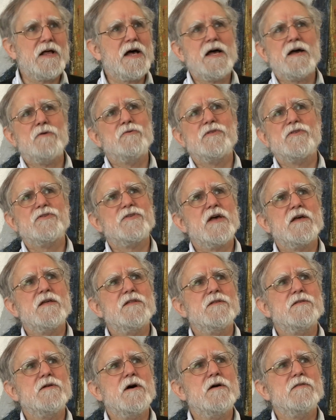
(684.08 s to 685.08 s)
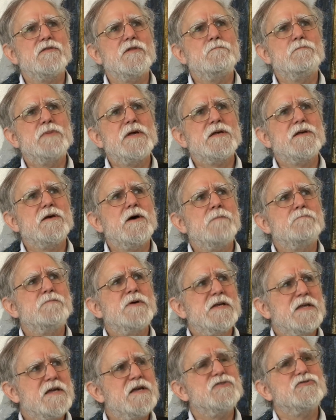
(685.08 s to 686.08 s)
I would say uh, the big, a
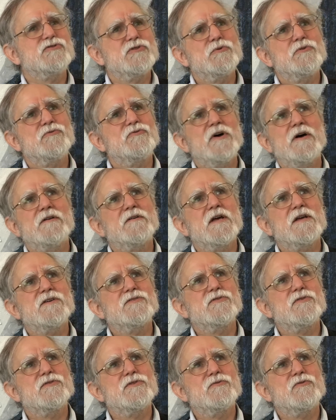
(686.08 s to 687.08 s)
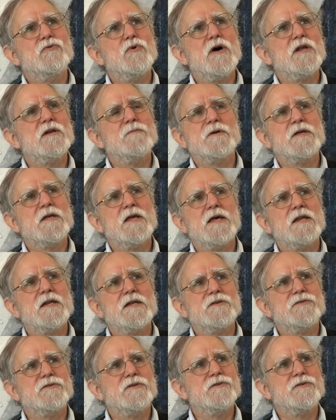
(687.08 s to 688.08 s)
big issue in foundations of quantum
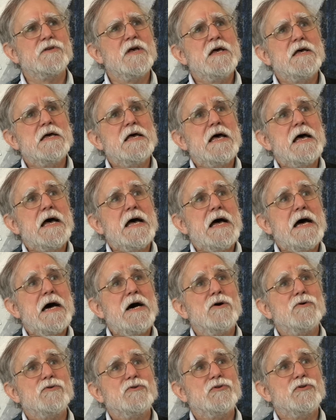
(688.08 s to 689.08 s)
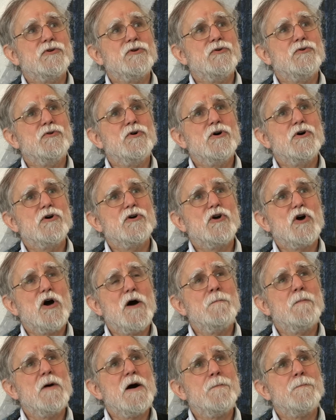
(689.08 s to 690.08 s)
mechanics is how to
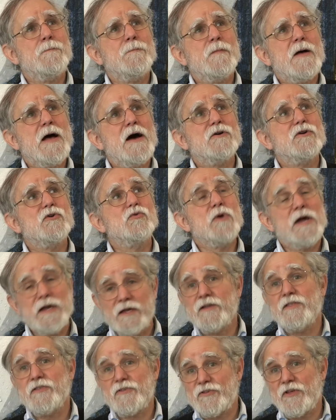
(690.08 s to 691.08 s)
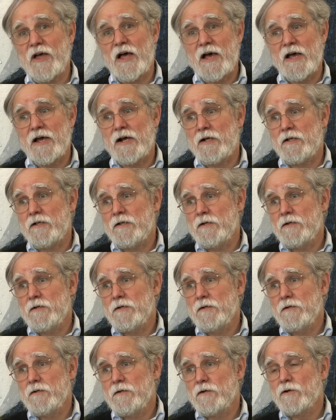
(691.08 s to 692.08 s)
come up, how to reconcile
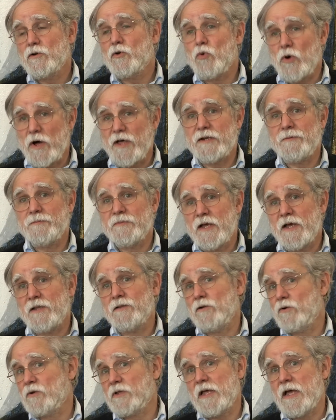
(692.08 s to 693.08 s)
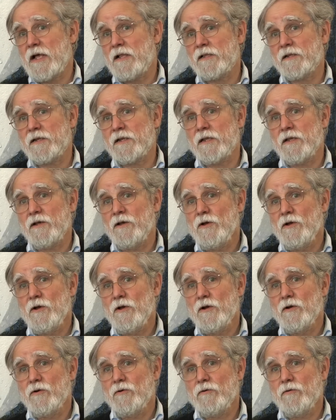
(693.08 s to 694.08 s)
quantum non locality
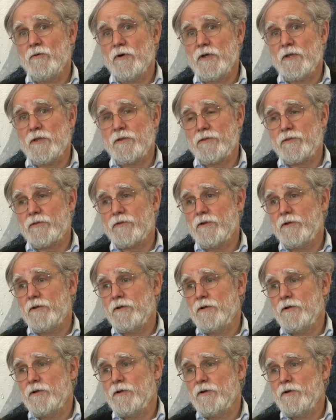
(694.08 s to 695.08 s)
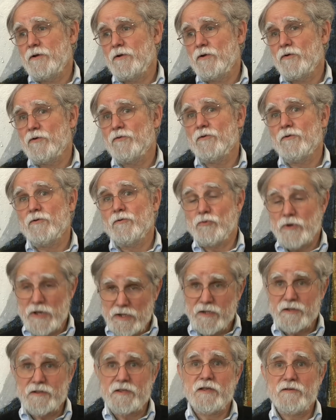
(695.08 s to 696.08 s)
with
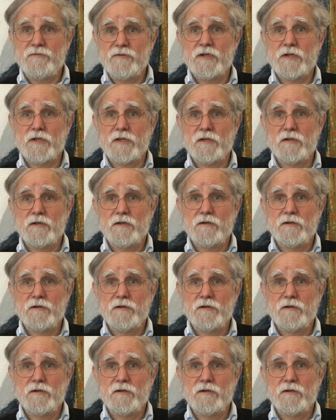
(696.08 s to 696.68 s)
relativity.